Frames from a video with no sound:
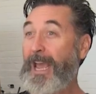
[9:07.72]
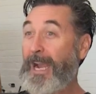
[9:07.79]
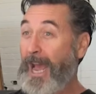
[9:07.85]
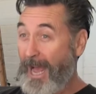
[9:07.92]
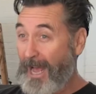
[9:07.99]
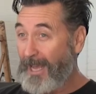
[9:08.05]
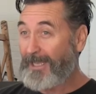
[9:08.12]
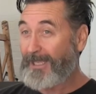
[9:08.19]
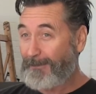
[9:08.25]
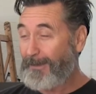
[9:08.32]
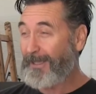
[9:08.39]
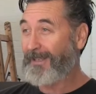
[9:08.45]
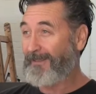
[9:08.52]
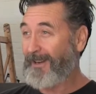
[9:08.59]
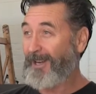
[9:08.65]
And hard to
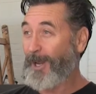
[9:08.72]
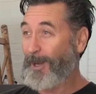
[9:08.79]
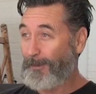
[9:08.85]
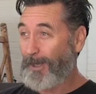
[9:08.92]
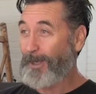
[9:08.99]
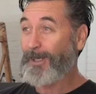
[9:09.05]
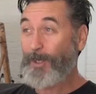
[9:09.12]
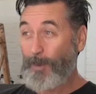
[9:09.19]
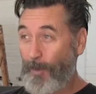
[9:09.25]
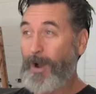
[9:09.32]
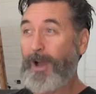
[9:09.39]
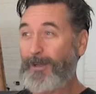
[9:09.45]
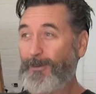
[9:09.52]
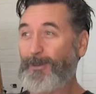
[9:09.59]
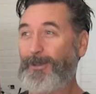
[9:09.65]
believe, I know, but I was
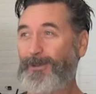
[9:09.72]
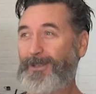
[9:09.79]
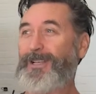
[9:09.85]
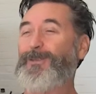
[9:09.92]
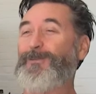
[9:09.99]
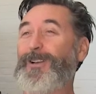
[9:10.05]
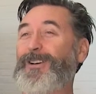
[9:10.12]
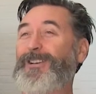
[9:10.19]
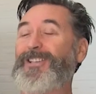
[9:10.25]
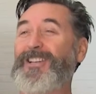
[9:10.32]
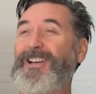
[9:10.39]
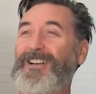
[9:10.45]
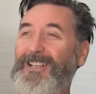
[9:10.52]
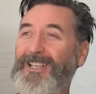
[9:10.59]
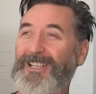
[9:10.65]
quite good looking when I was
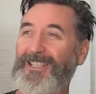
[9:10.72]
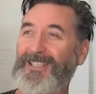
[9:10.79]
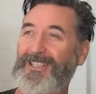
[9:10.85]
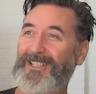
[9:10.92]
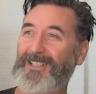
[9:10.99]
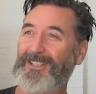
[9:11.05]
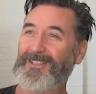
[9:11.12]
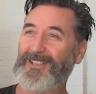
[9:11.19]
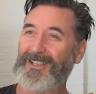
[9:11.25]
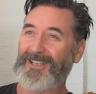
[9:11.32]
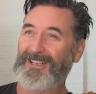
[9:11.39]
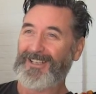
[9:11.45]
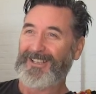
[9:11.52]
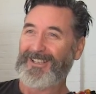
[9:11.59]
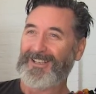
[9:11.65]
young, Kit. So
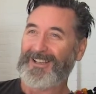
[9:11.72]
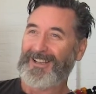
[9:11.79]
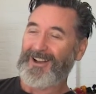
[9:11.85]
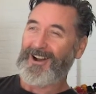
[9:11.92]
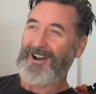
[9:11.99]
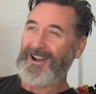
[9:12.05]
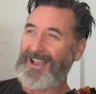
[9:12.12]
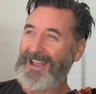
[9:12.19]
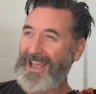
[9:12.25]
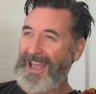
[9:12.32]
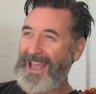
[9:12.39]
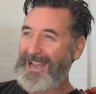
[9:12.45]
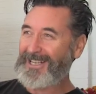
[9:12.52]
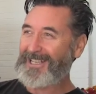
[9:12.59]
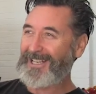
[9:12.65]
I
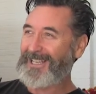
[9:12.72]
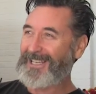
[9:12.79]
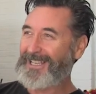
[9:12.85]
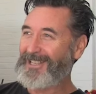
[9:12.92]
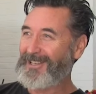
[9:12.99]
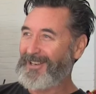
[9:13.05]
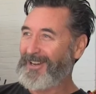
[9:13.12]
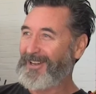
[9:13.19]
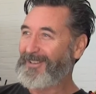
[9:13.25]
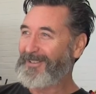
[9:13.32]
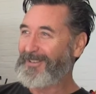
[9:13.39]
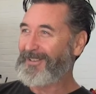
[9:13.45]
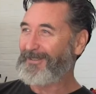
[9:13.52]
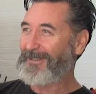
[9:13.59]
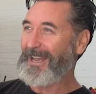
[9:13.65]
actually, you
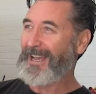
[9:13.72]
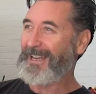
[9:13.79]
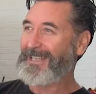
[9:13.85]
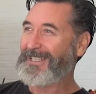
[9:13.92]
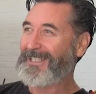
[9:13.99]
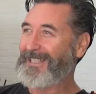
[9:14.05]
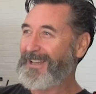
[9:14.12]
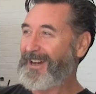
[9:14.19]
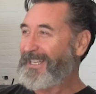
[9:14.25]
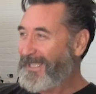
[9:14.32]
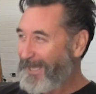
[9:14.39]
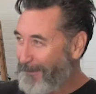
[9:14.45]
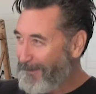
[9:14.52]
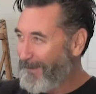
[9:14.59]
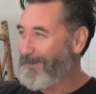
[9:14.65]
know, had nice
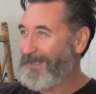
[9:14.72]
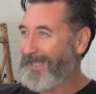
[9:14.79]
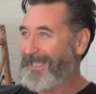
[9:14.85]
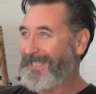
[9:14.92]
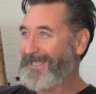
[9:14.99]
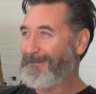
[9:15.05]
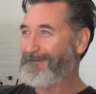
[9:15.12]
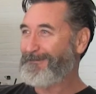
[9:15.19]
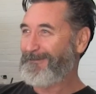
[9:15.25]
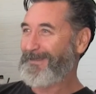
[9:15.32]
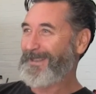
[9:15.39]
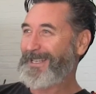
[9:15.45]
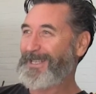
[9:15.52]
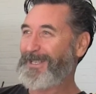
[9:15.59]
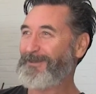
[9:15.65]
cups of tea and
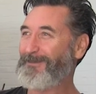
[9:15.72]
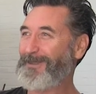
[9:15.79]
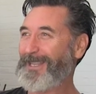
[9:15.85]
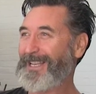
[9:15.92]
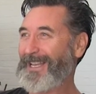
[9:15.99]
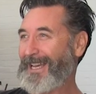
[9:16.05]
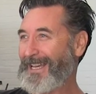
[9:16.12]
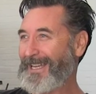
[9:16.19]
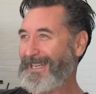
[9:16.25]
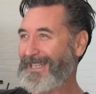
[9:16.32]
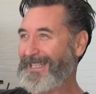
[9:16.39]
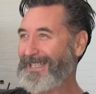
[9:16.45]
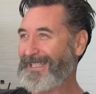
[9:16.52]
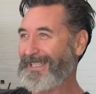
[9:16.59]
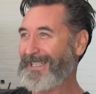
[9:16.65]
things with
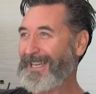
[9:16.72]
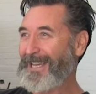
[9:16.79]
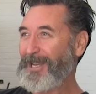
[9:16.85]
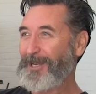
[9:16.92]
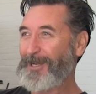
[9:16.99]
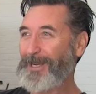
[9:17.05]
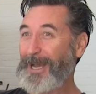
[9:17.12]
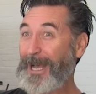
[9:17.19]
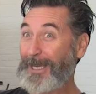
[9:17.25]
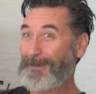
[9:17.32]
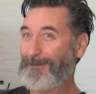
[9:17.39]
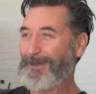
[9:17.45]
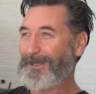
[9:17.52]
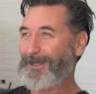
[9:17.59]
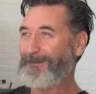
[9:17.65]
ladies and, you know,
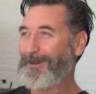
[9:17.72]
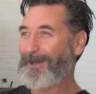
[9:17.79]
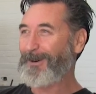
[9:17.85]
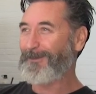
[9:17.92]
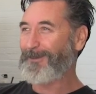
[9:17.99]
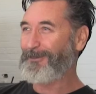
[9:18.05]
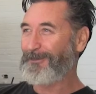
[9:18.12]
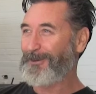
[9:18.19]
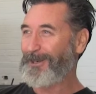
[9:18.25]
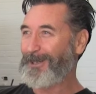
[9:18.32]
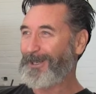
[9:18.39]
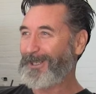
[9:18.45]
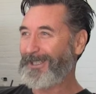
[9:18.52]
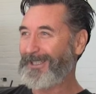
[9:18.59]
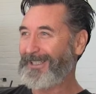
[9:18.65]
husbands would be off at
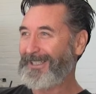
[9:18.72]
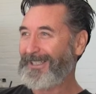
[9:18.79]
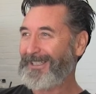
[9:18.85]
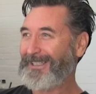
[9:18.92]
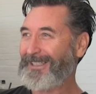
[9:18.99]
work and